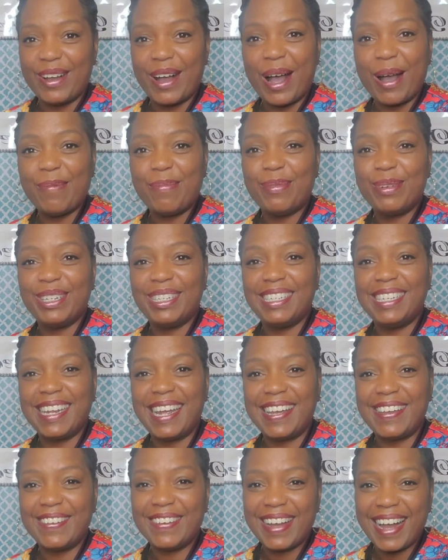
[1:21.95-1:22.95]
I
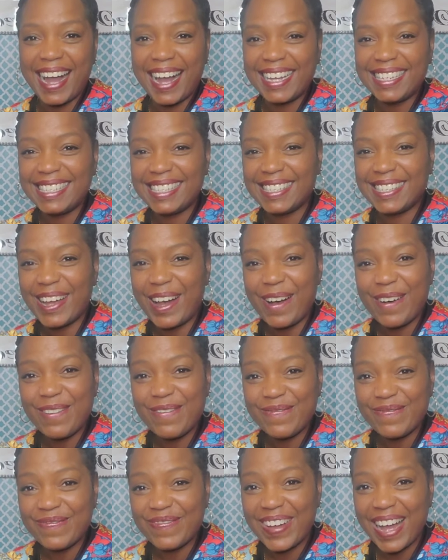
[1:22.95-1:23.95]
appreciate you guys so
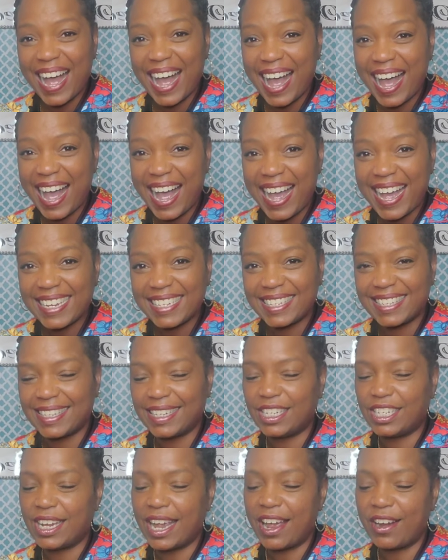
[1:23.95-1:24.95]
much. The
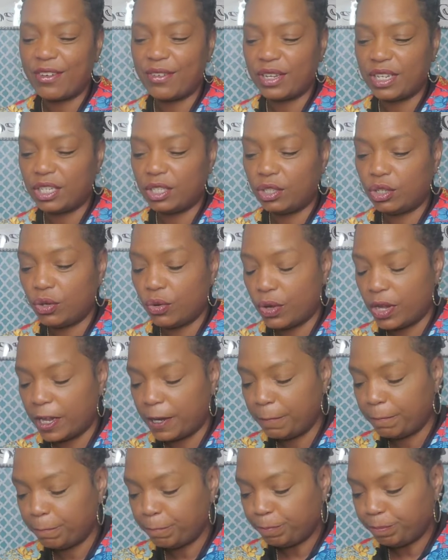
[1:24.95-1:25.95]
channel is
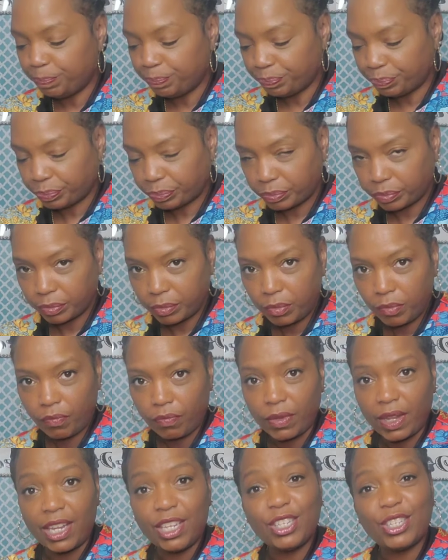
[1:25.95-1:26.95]
doing
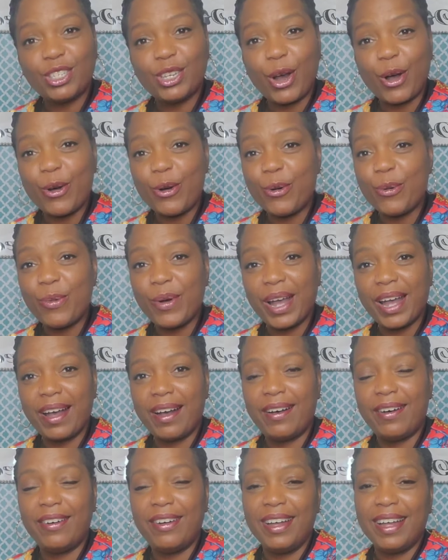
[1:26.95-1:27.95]
so
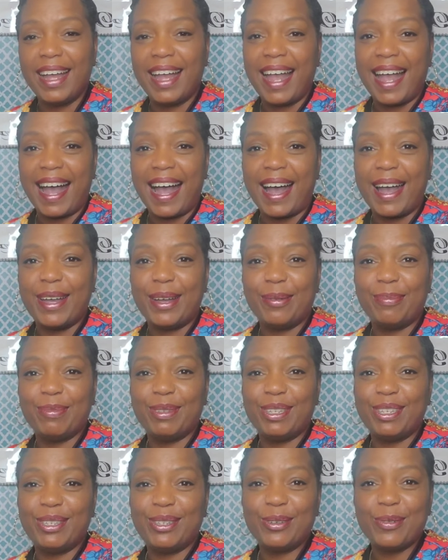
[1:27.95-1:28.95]
well. I am
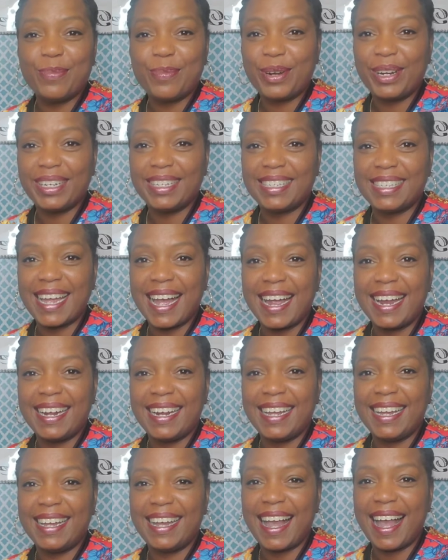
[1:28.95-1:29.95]
super
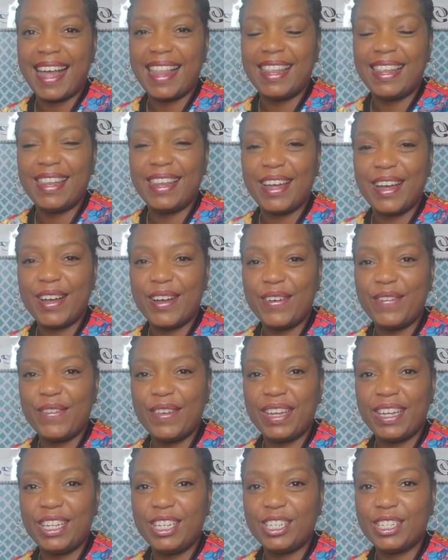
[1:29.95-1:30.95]
excited. I love
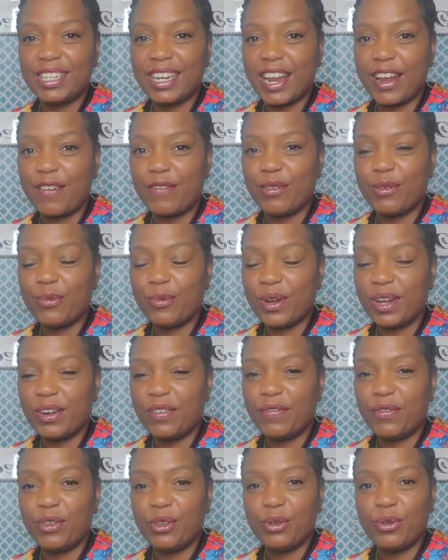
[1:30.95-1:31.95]
each and every one
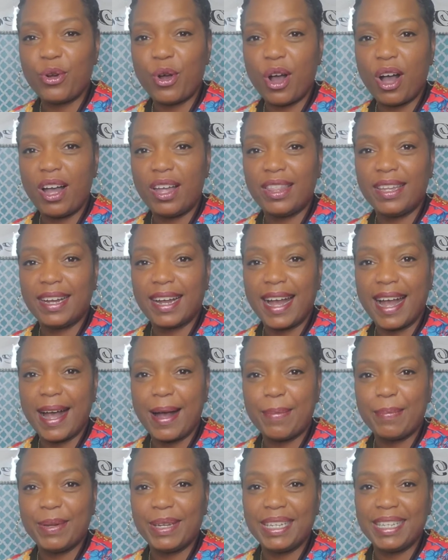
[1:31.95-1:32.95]
of you, all the
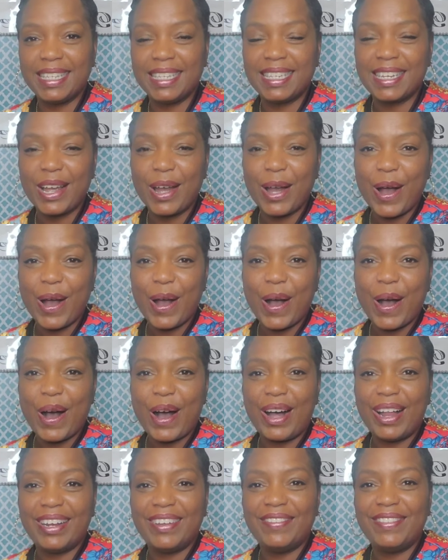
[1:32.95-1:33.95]
comments,
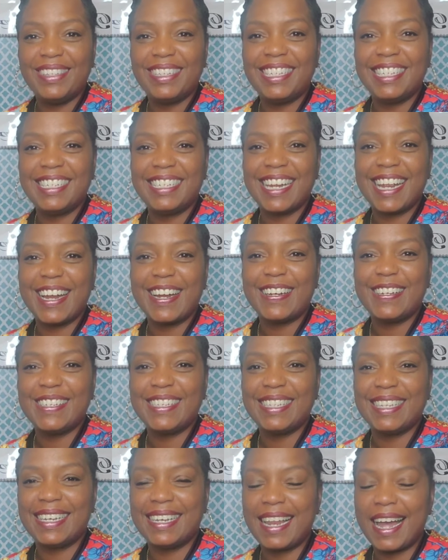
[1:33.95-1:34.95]
all of the shares,
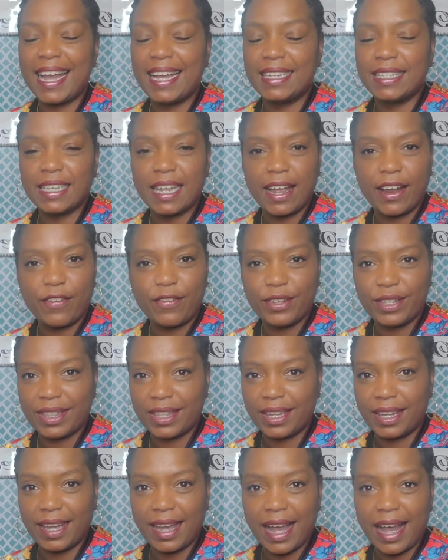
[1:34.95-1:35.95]
the likes,
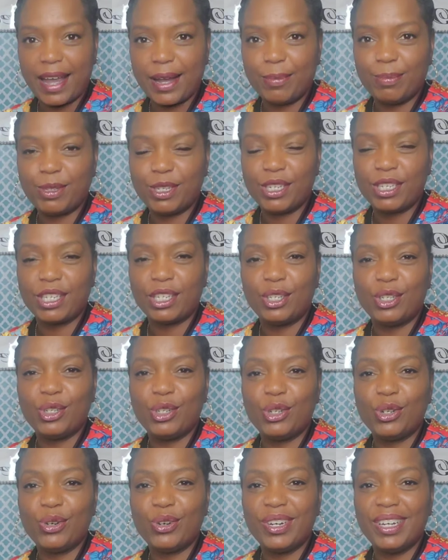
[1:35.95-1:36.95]
everything. I am just
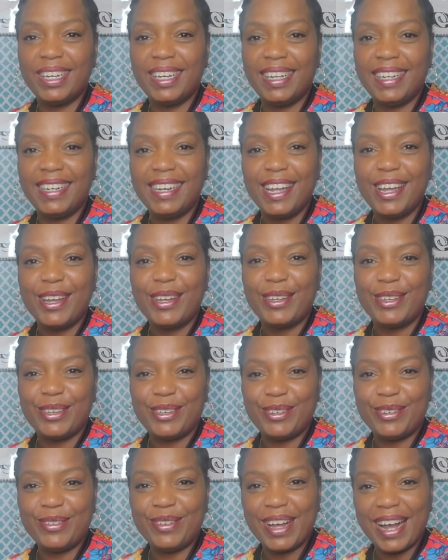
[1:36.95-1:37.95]
enjoying
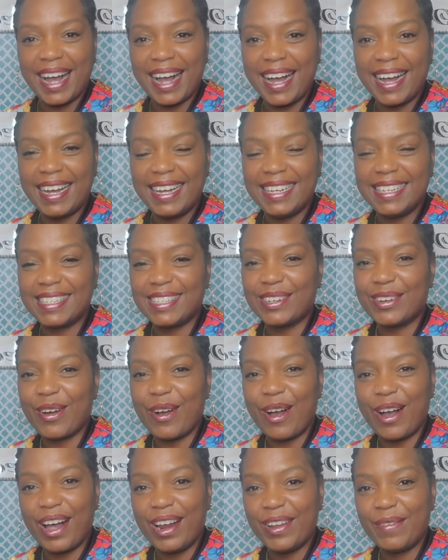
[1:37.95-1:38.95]
you guys and
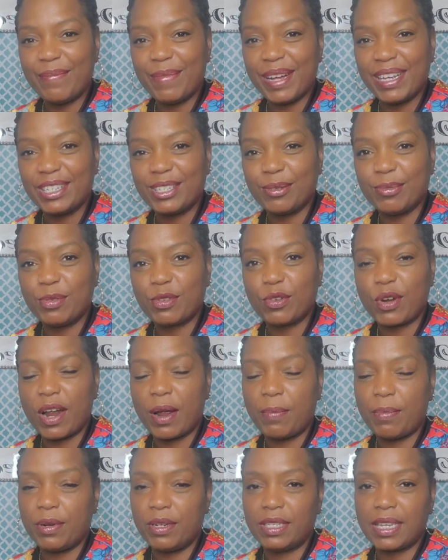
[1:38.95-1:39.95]
all of my
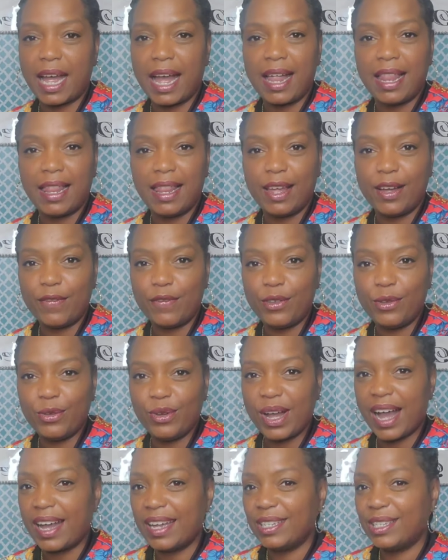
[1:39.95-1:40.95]
subscribers. I love you
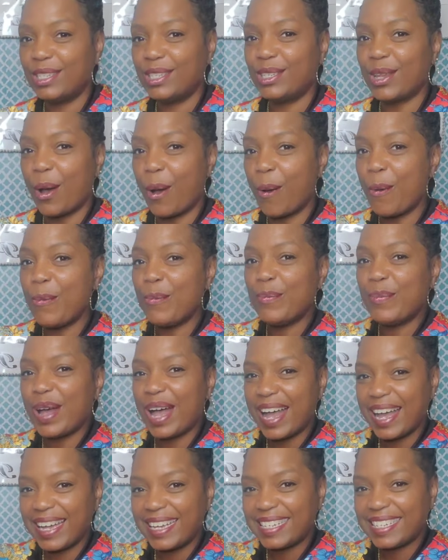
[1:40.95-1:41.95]
guys so
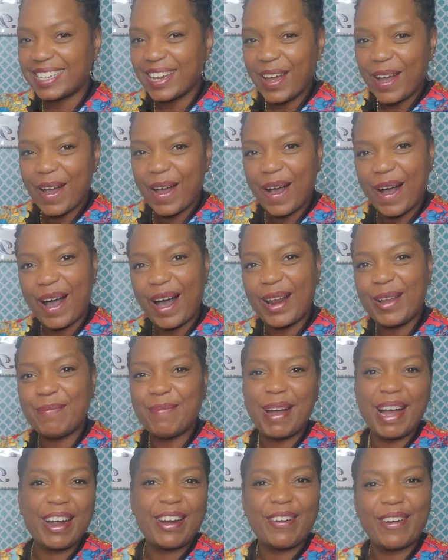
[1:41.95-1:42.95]
much. All of
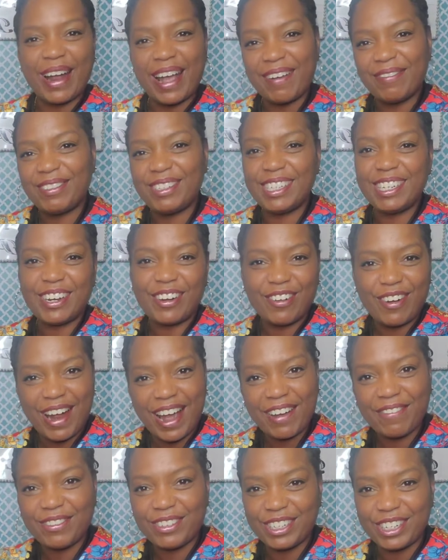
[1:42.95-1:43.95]
my crafty
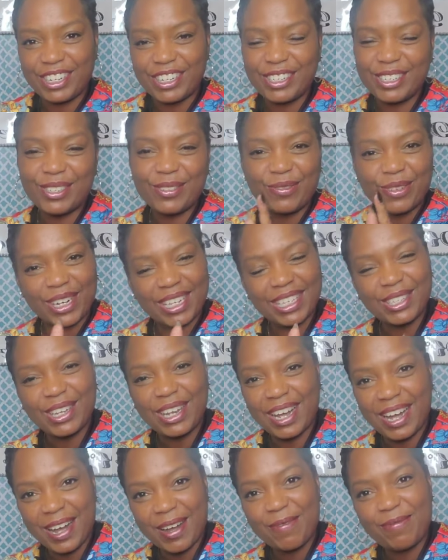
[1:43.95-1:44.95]
crafters, what's
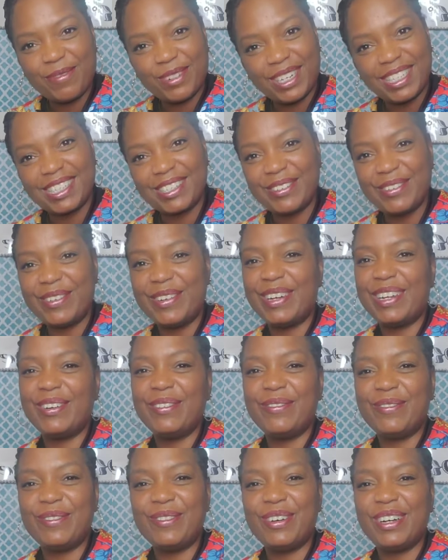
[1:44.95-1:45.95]
up? What's going
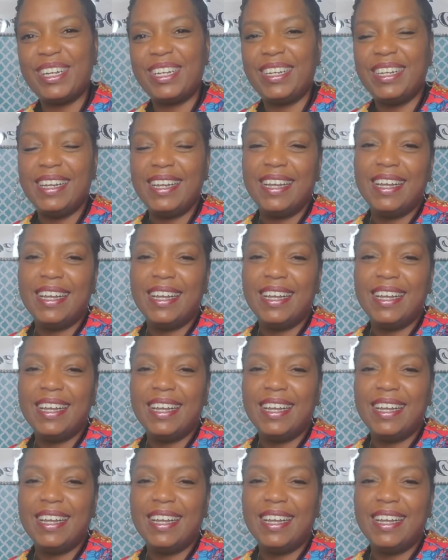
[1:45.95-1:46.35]
on?